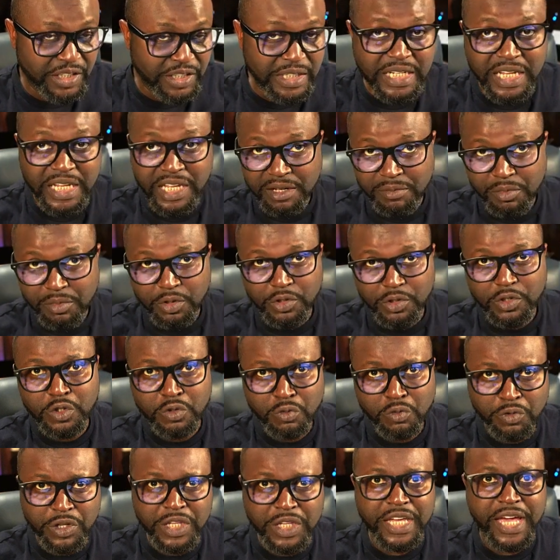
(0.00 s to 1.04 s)

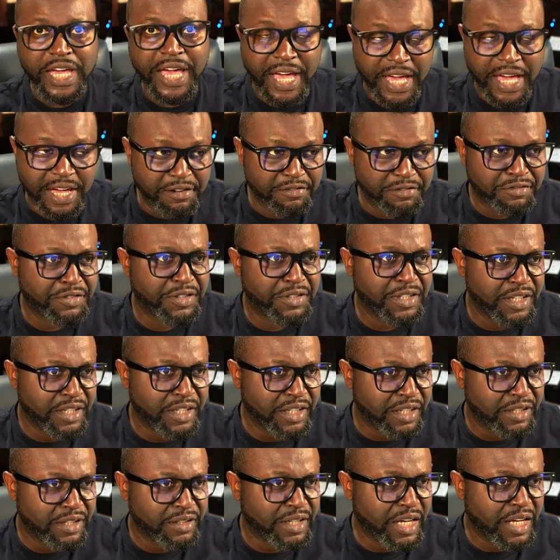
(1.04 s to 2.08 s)
tables we have
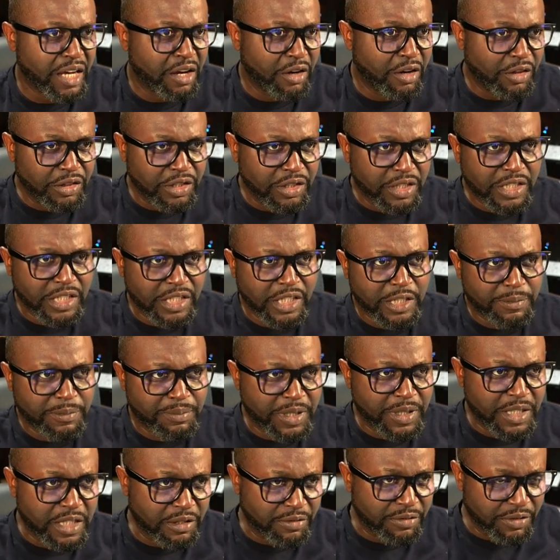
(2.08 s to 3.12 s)
on this
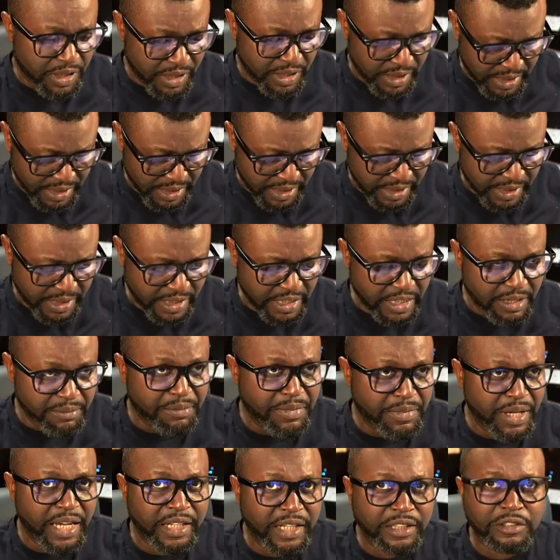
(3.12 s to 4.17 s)
specific system.
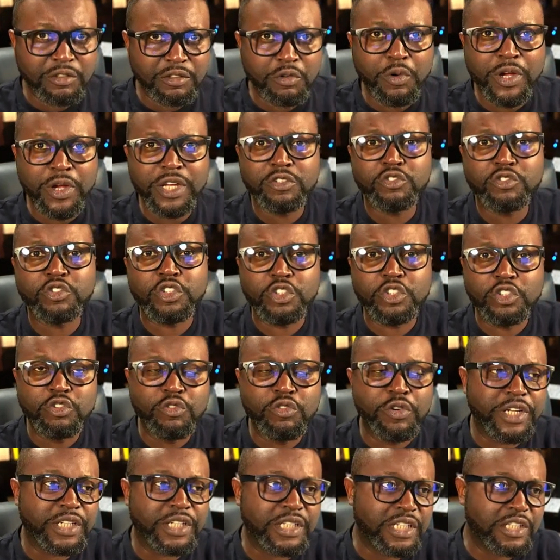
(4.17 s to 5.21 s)
And the way to
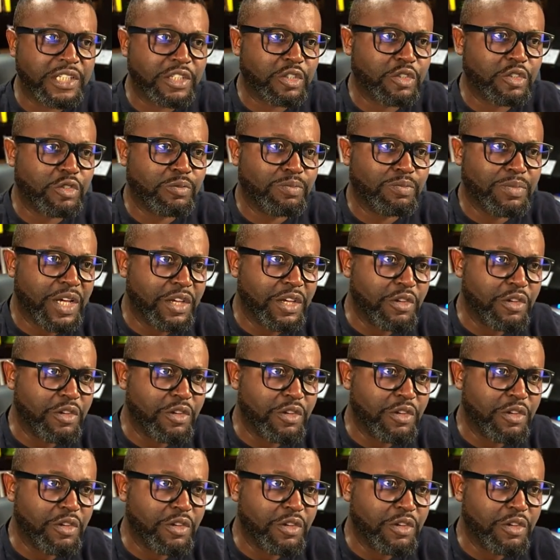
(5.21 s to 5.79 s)
do it is by